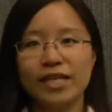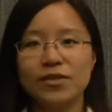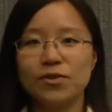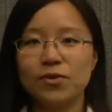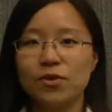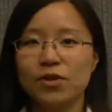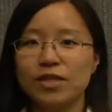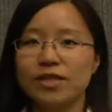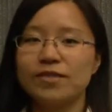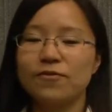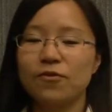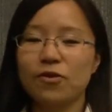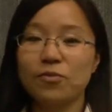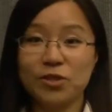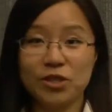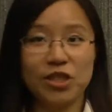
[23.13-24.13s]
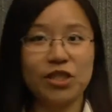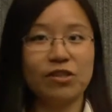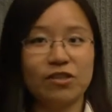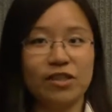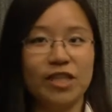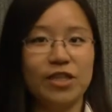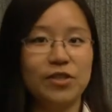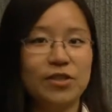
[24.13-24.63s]
source for machine
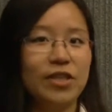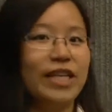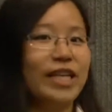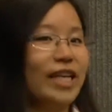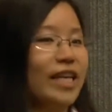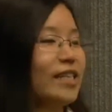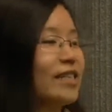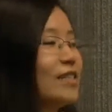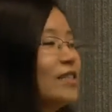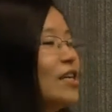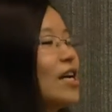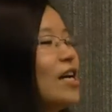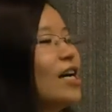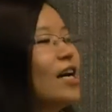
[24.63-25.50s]
learning trainings?